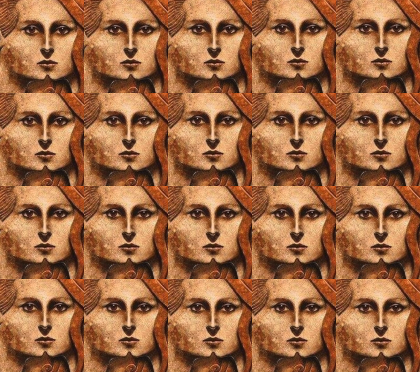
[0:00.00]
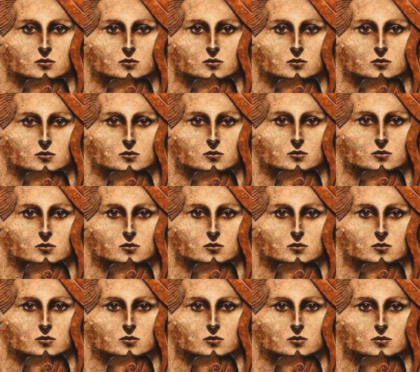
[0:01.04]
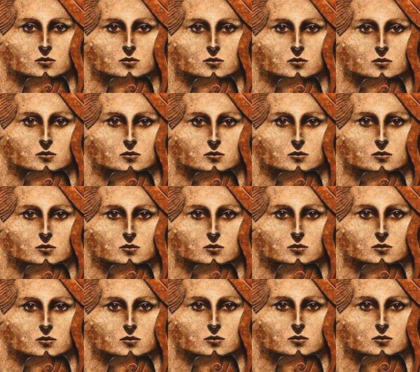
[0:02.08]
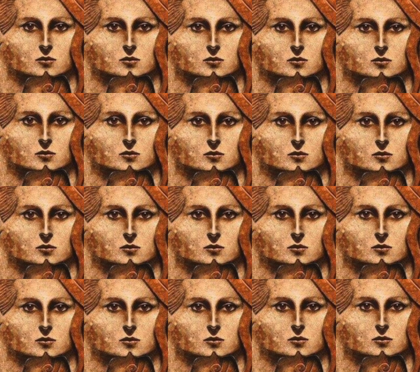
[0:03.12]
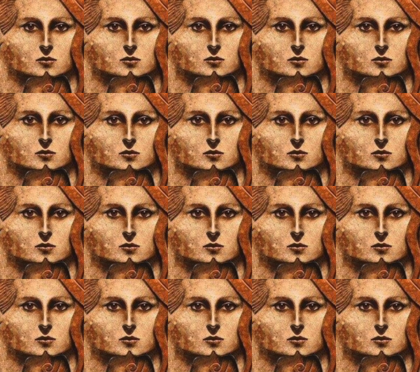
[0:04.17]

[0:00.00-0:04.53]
No one is speaking in this clip.